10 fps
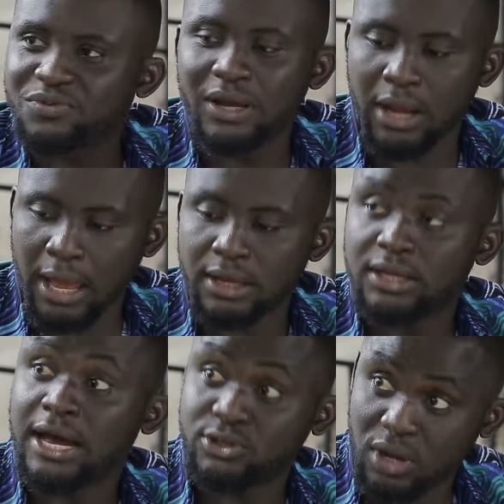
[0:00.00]
it's fine.
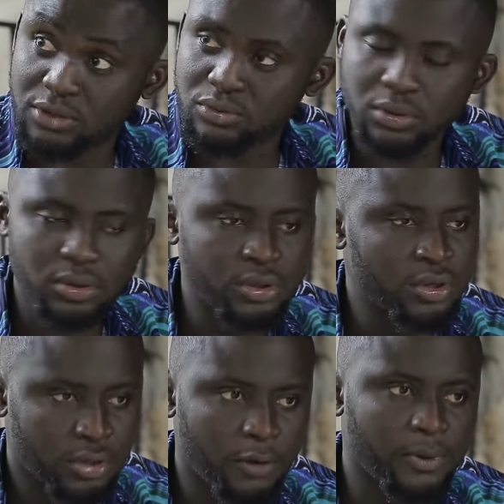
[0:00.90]
In Ajuaju.
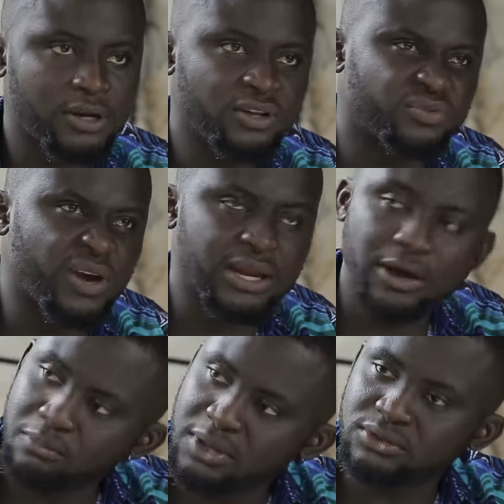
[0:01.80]
But really, it's fine.
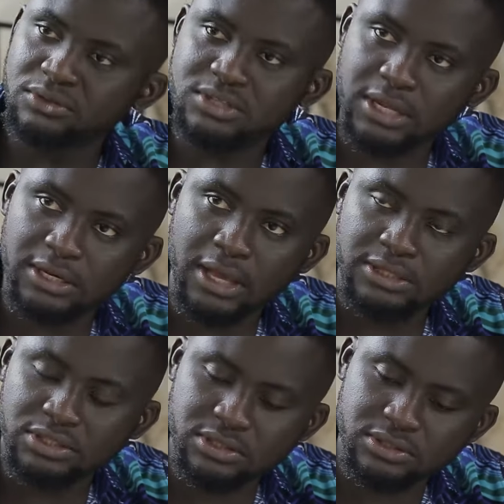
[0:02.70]
I'll meet you recently.
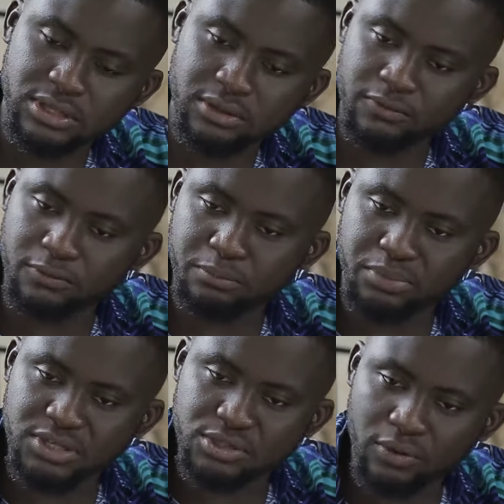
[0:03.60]
And she's
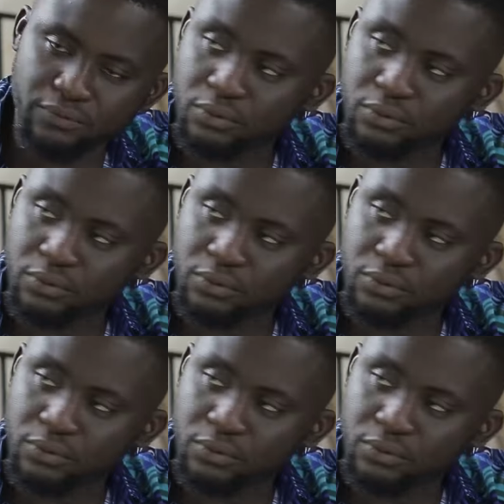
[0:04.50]
brazen up